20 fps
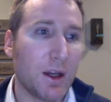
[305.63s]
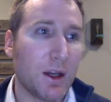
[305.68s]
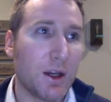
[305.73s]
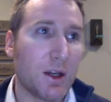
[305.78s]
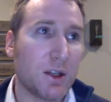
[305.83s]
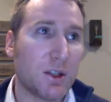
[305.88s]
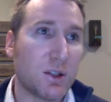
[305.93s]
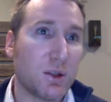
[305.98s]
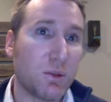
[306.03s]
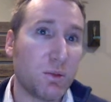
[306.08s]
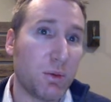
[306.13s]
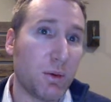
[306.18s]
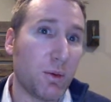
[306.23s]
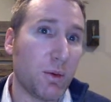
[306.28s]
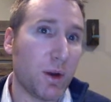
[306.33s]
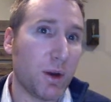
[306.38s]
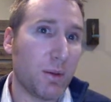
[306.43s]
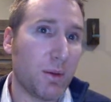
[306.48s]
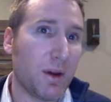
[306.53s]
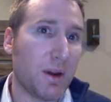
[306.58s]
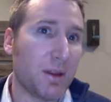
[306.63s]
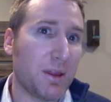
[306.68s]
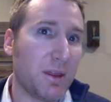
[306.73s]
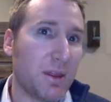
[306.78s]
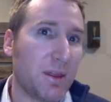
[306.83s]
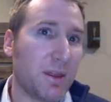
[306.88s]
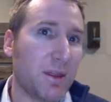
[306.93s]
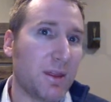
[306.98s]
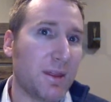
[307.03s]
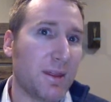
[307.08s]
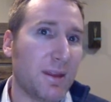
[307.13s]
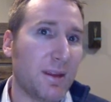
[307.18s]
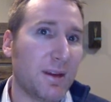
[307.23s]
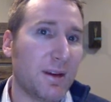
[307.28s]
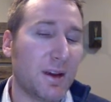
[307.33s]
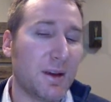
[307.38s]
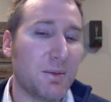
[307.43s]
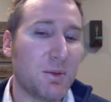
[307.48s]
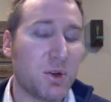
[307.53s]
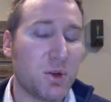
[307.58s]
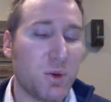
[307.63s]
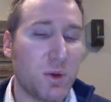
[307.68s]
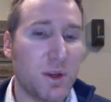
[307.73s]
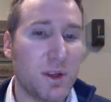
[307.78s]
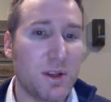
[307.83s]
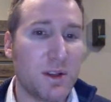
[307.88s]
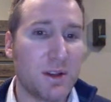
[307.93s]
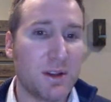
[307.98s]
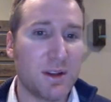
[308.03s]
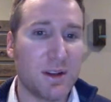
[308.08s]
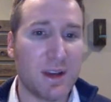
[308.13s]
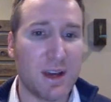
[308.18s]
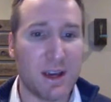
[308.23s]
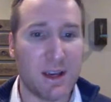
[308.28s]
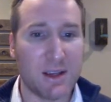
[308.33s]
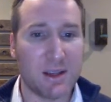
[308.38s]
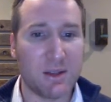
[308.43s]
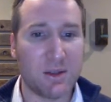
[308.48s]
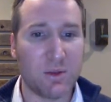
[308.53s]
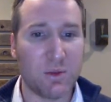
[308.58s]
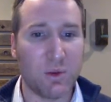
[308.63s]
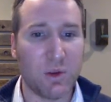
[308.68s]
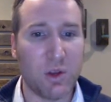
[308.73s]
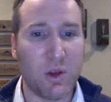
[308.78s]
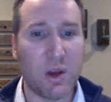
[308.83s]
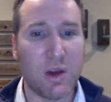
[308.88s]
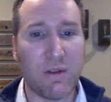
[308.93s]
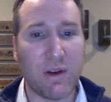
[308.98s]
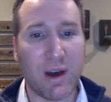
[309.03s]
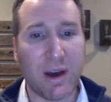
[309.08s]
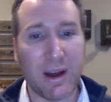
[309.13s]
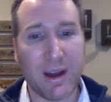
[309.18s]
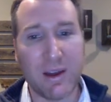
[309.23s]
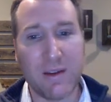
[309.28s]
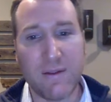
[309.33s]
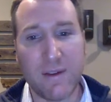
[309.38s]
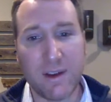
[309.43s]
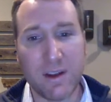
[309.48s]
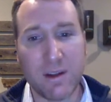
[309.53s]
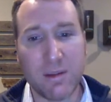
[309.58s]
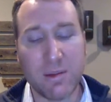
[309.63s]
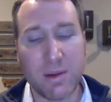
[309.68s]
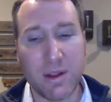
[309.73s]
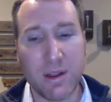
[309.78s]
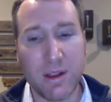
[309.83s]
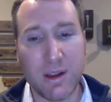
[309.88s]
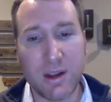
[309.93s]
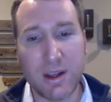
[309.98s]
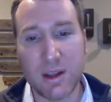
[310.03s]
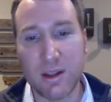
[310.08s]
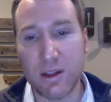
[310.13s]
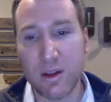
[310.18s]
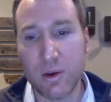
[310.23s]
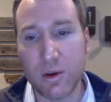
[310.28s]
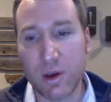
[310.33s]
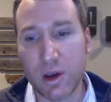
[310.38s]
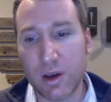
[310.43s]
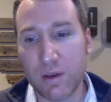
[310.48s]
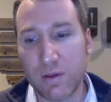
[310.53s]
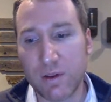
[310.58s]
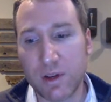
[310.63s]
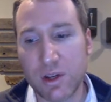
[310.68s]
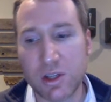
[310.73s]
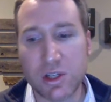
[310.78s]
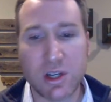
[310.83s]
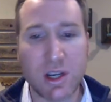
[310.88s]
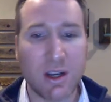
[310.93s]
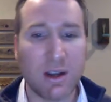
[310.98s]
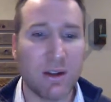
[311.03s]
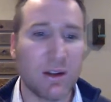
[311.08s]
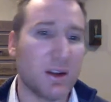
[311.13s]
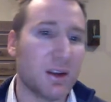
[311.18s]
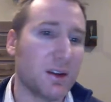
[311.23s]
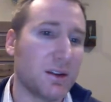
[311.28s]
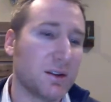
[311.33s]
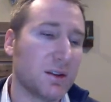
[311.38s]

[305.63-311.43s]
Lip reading: So, but what about the in-between case where you have high availability and low confidentiality?